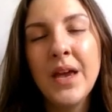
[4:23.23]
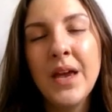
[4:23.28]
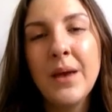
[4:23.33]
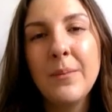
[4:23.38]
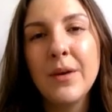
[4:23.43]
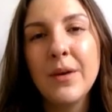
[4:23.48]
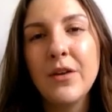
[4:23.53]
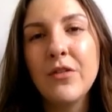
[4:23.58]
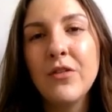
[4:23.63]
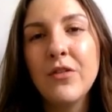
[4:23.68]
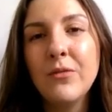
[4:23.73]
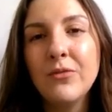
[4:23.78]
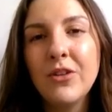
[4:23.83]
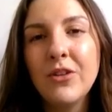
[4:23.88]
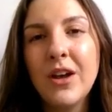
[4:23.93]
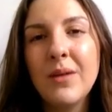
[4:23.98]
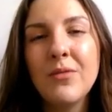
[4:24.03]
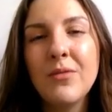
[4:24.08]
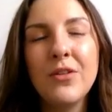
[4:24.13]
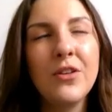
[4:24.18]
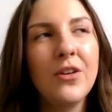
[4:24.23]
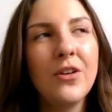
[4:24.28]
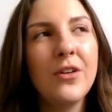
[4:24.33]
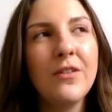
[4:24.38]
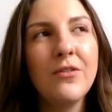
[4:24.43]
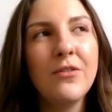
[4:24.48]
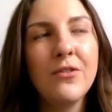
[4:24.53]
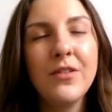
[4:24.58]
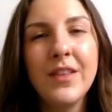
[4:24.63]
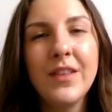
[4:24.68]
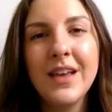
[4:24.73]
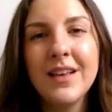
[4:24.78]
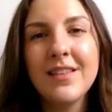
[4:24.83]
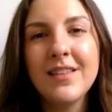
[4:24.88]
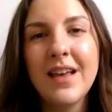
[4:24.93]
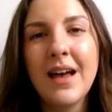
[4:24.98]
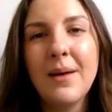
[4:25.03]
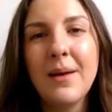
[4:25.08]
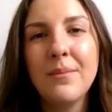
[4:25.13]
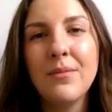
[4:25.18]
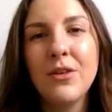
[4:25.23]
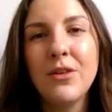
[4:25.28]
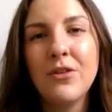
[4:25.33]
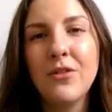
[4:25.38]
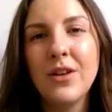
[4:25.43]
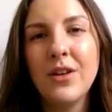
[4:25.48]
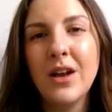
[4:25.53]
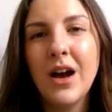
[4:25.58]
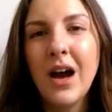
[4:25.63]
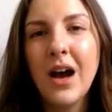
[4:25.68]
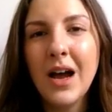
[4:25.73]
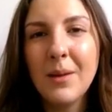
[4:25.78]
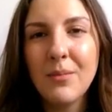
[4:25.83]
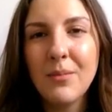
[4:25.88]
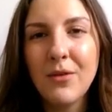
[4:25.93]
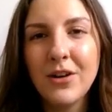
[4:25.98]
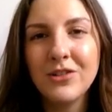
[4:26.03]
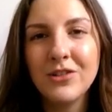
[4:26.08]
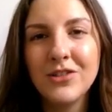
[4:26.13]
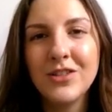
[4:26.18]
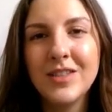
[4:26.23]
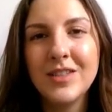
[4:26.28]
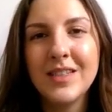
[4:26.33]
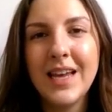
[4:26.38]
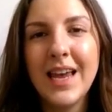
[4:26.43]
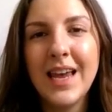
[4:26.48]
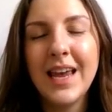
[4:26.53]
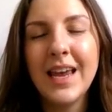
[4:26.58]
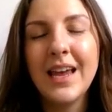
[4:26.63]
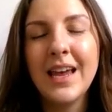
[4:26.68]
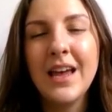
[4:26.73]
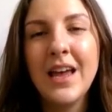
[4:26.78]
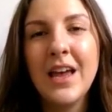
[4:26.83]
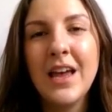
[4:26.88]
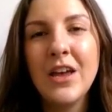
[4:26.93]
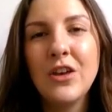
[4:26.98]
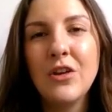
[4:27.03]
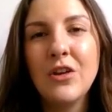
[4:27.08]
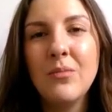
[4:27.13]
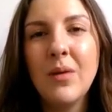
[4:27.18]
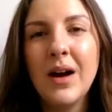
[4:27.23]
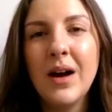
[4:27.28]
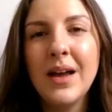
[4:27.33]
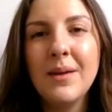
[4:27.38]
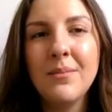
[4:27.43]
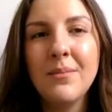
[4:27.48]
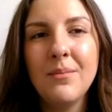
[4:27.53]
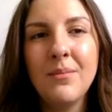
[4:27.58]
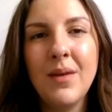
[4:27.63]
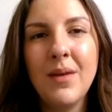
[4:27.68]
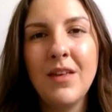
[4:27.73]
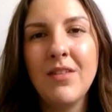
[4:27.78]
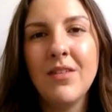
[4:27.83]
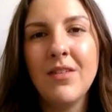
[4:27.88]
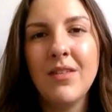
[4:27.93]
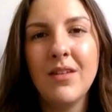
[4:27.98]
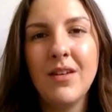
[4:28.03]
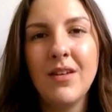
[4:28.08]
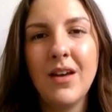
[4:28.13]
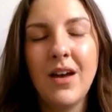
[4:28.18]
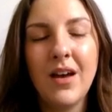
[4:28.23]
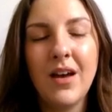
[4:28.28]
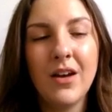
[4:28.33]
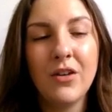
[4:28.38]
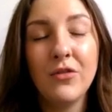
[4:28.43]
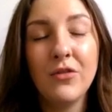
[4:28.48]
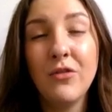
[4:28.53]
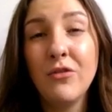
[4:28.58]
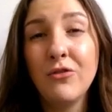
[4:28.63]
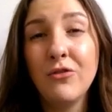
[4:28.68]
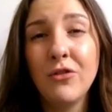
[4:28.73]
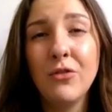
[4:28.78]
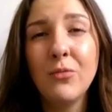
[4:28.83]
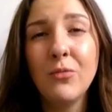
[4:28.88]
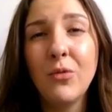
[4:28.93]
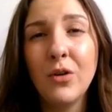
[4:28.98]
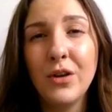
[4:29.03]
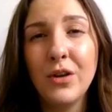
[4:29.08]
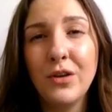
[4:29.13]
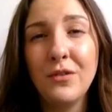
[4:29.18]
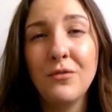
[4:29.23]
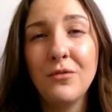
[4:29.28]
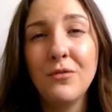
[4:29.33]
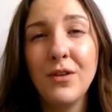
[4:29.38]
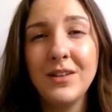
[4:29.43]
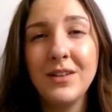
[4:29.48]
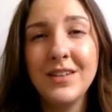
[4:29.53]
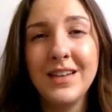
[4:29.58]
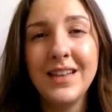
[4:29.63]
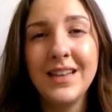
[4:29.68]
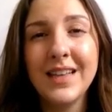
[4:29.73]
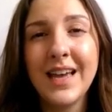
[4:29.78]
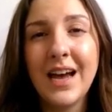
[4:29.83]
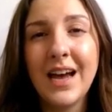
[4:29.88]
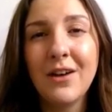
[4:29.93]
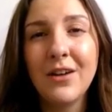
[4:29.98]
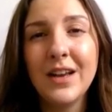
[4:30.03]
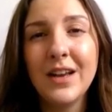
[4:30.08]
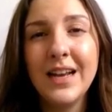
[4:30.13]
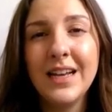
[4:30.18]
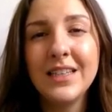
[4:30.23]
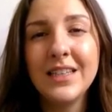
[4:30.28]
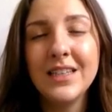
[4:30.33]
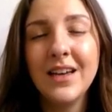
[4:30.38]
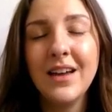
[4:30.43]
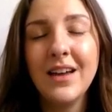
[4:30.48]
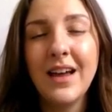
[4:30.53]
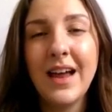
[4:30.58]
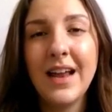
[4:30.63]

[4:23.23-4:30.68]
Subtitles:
Because sometimes, if you're in the exam, you're in a high pressured state, you might misconstrue what you've written in the calculator.